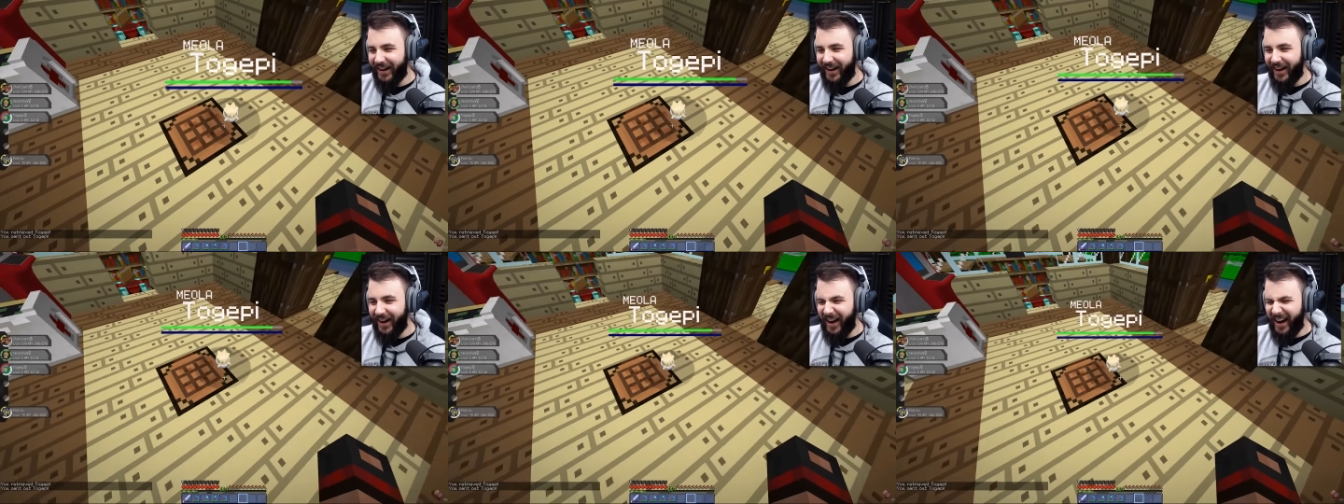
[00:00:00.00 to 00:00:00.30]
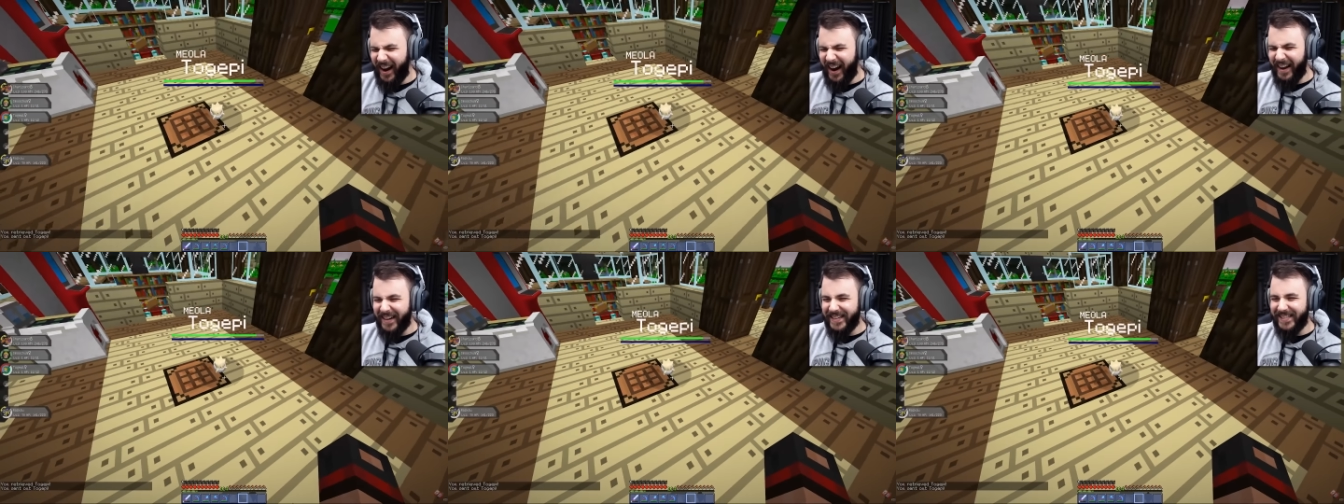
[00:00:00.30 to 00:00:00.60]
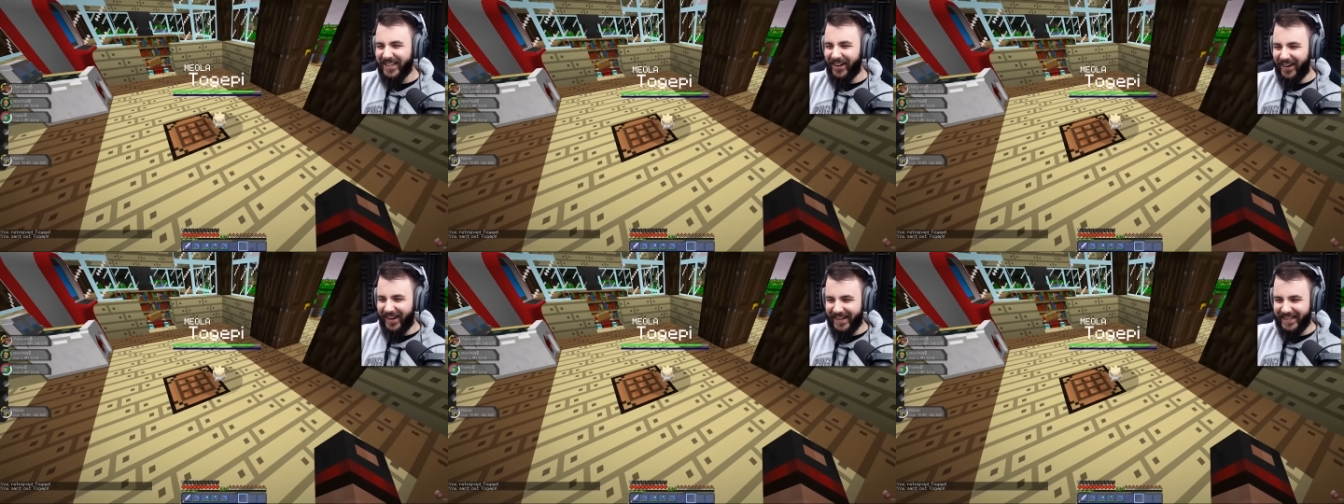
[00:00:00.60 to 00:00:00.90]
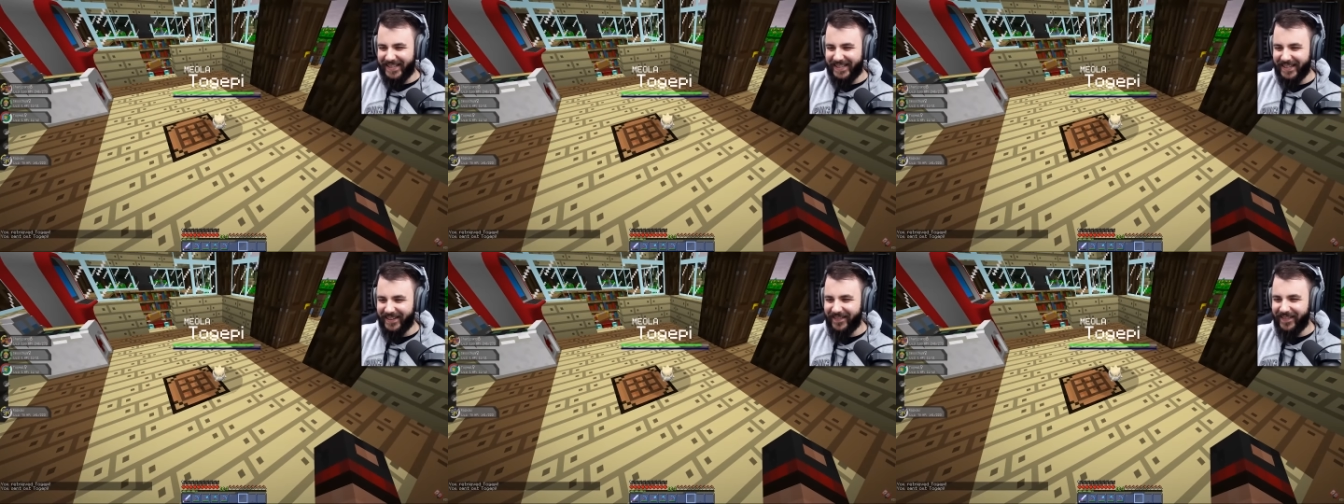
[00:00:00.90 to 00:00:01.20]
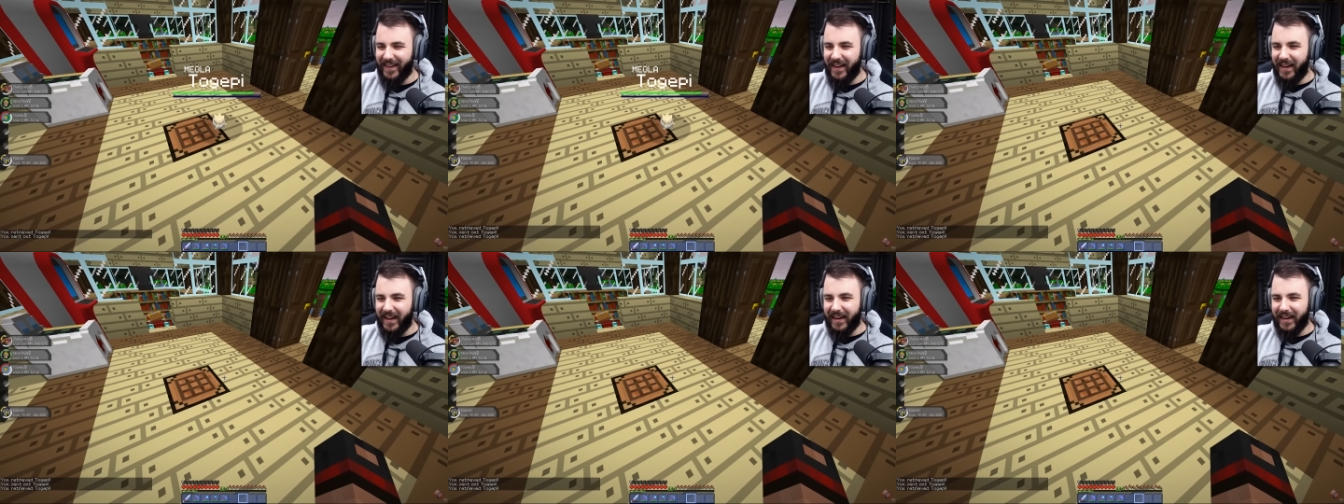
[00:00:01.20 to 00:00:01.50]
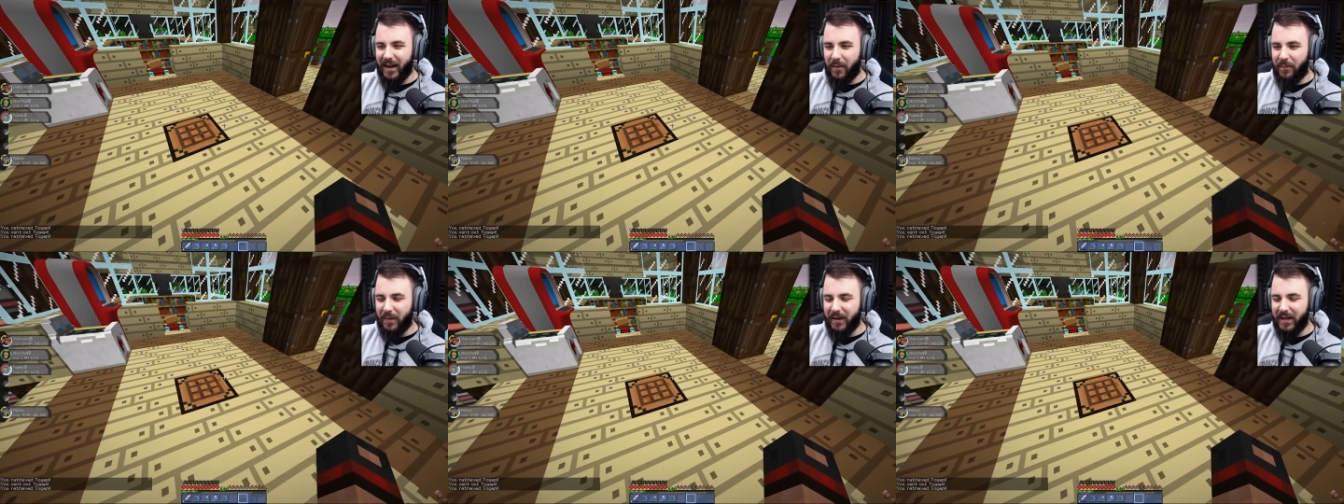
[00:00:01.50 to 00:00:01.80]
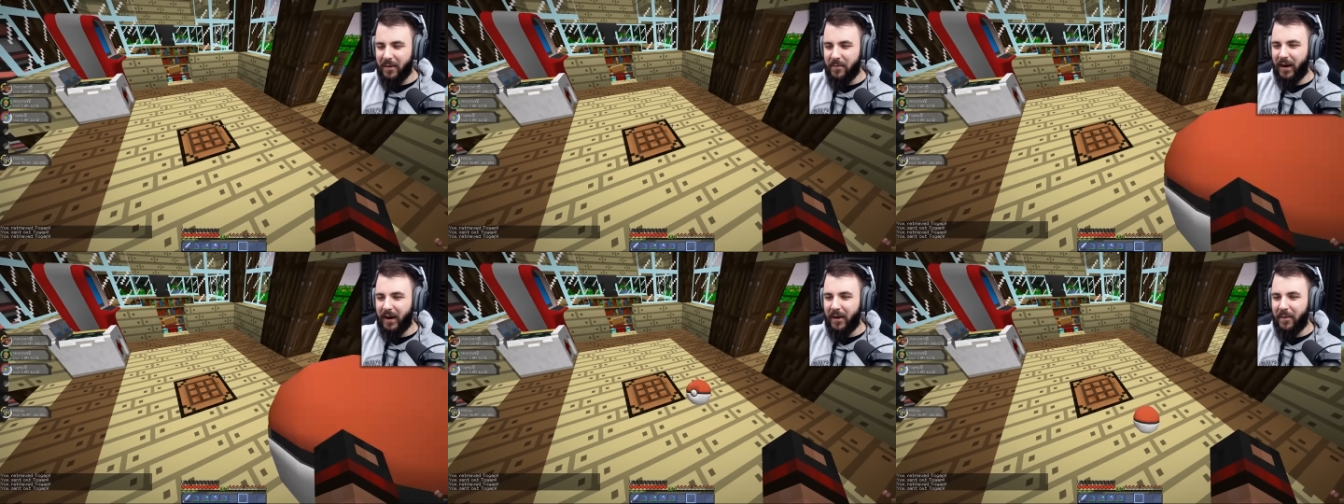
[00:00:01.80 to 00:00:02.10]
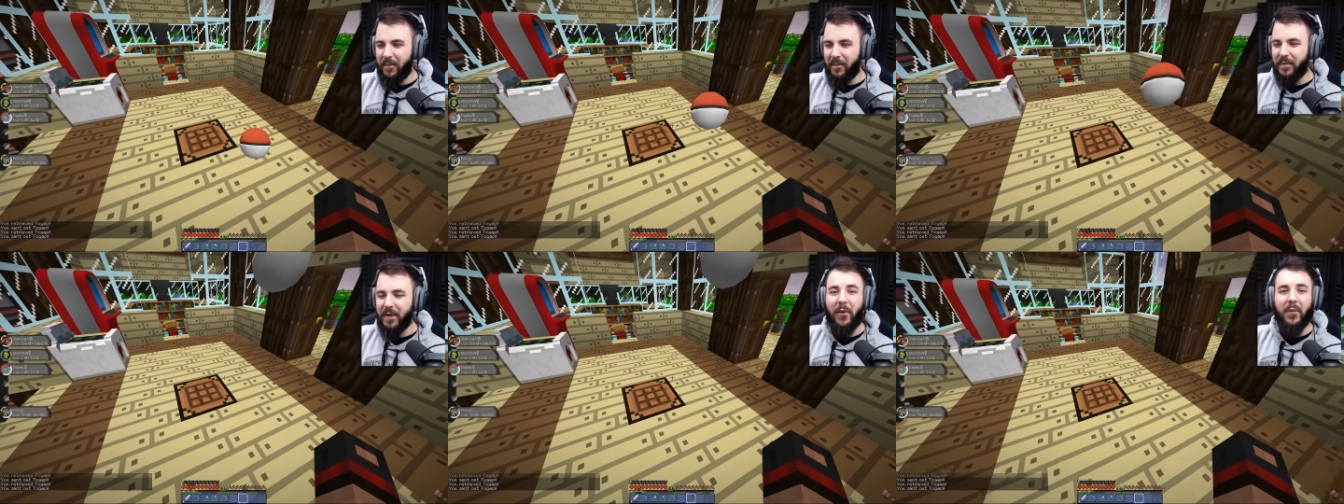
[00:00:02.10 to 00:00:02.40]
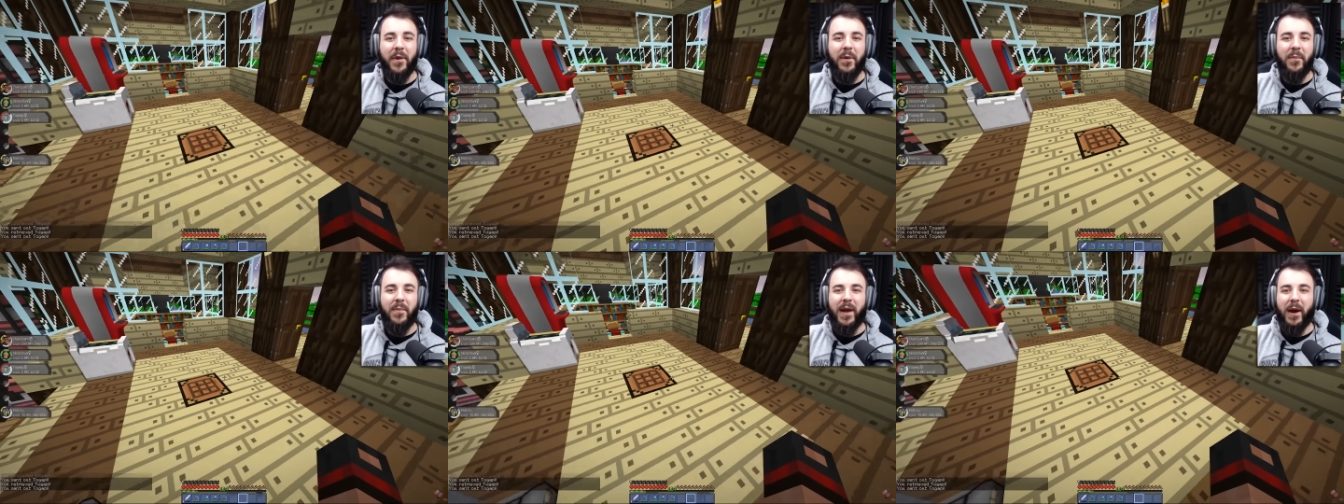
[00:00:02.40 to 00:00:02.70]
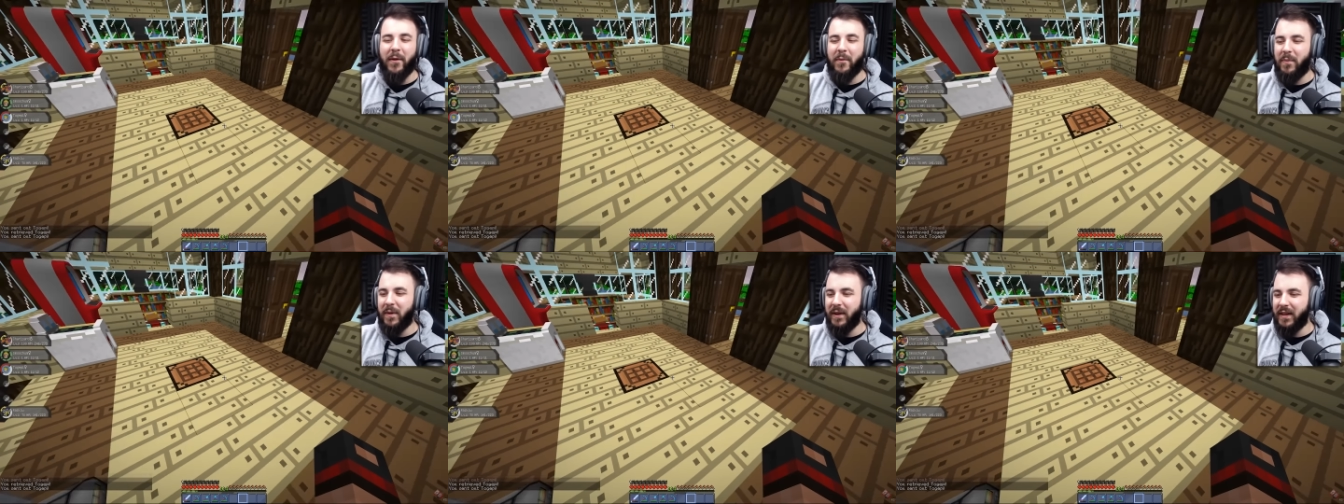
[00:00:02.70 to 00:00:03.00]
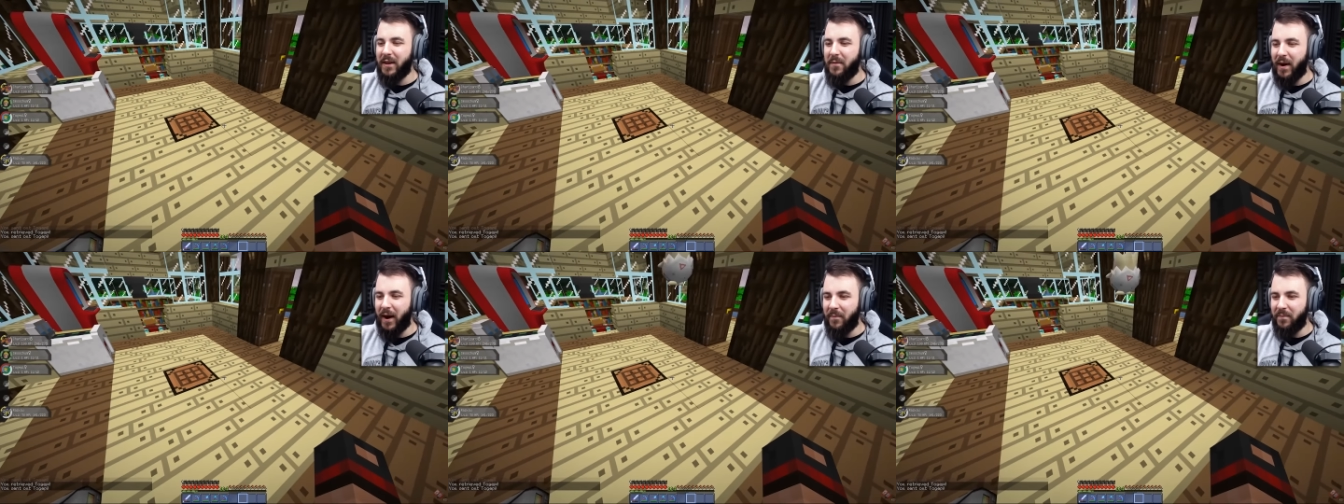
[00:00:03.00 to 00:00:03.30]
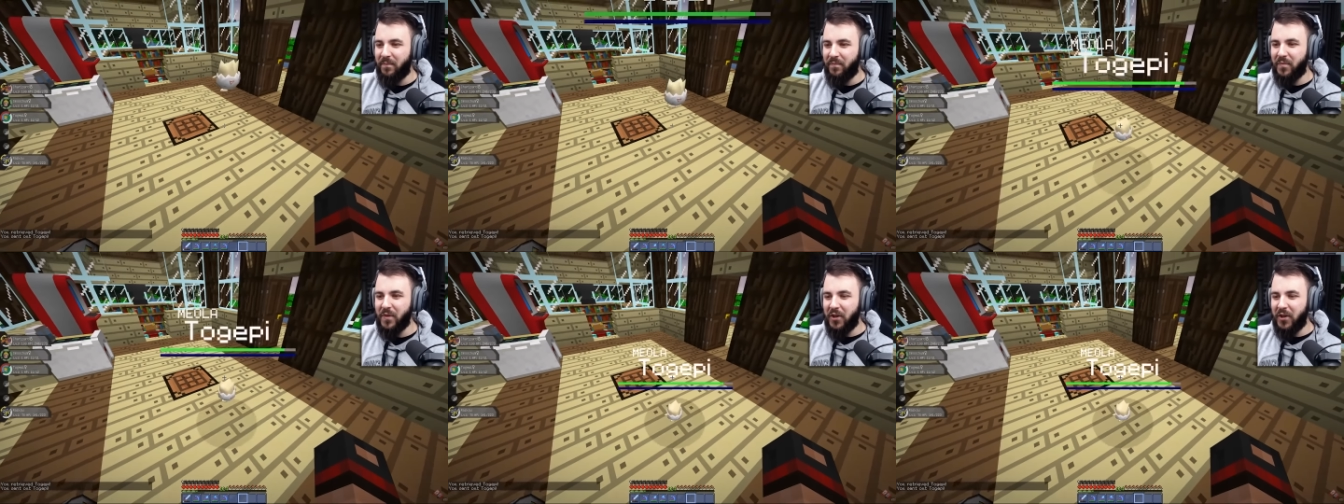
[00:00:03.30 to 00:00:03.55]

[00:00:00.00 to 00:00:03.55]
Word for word: Oh, he's awesome. Can I pick him up? I want to be able to pick him up.